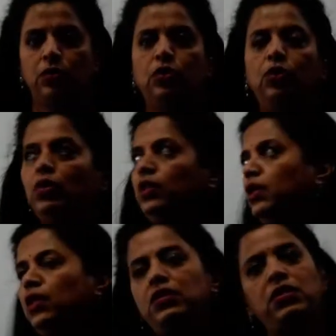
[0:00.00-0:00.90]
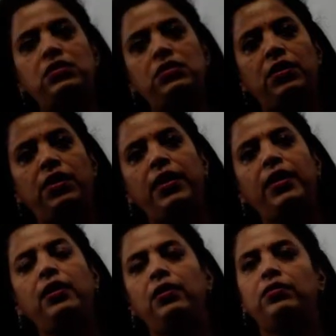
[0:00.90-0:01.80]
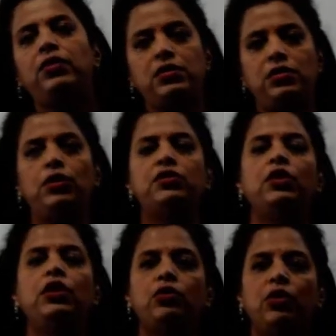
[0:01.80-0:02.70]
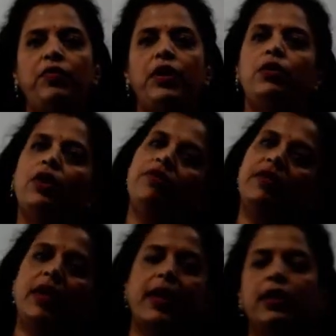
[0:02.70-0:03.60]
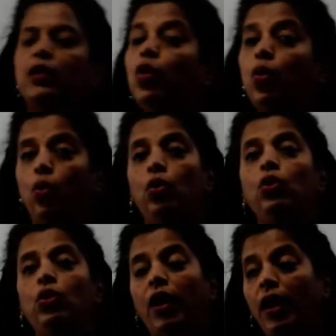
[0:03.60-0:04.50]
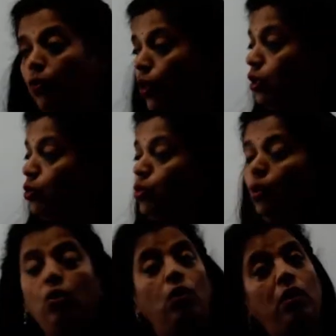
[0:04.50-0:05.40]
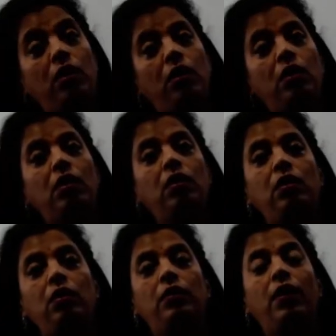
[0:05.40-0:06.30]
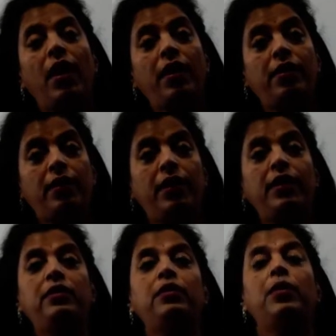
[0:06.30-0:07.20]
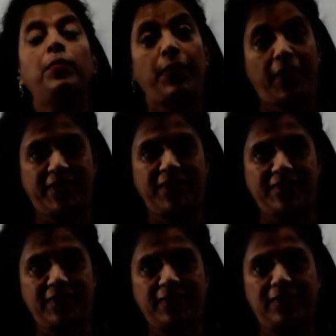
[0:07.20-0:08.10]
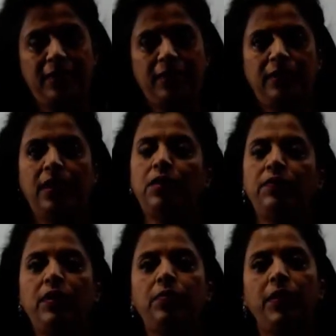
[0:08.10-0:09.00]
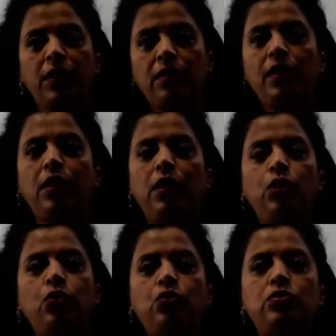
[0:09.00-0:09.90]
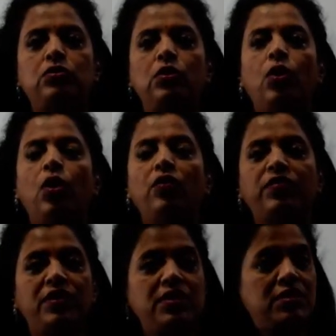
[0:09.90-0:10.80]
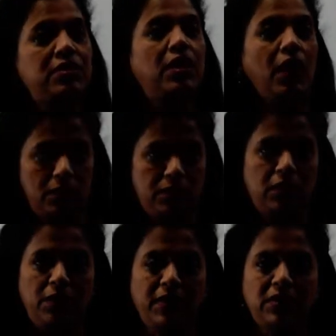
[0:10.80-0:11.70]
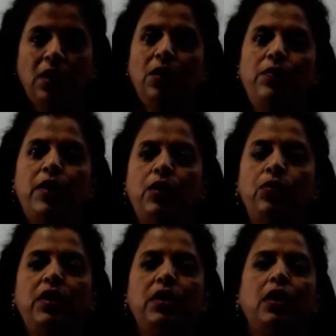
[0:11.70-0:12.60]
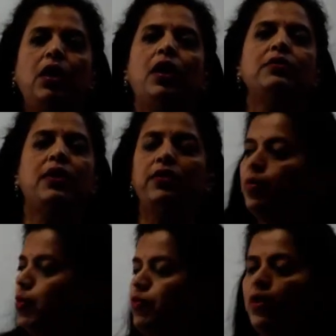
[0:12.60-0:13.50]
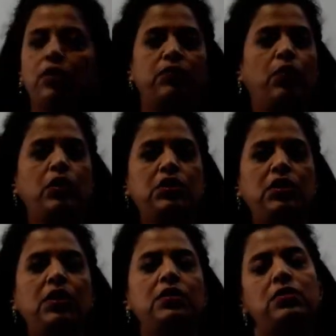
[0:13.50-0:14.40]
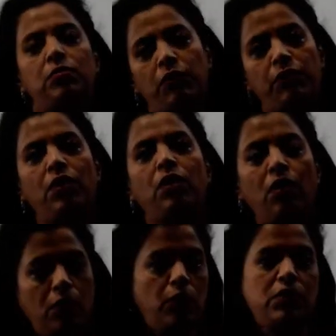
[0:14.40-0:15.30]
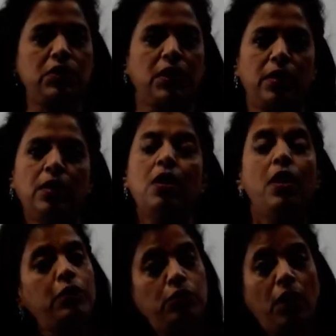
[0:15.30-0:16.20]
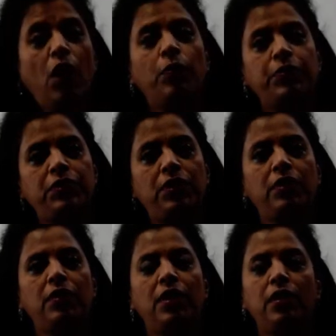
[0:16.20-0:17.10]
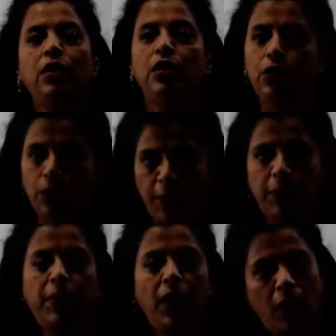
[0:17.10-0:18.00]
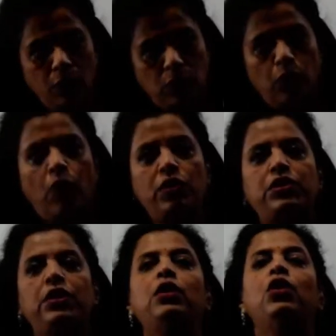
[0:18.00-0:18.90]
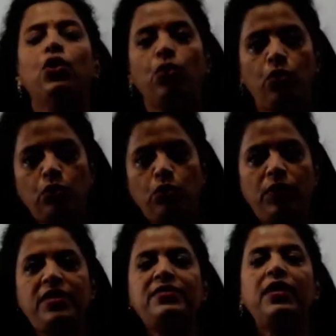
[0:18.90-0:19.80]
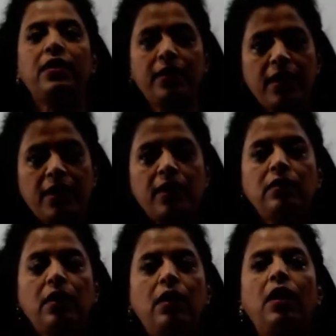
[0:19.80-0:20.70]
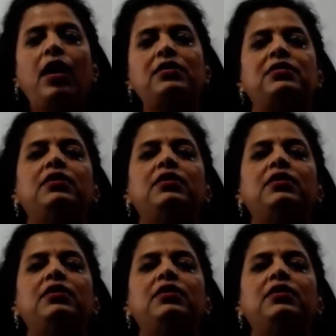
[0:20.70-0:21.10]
So don't think that just reading, just listening to the video and forgetting. No. I want you to learn and write, practice it. That will be really use of this class. Otherwise, we are doing the class, some of you are watching it, some of you are not watching it. It's not an option here. You people have to watch it, go through it. It's like taking the class.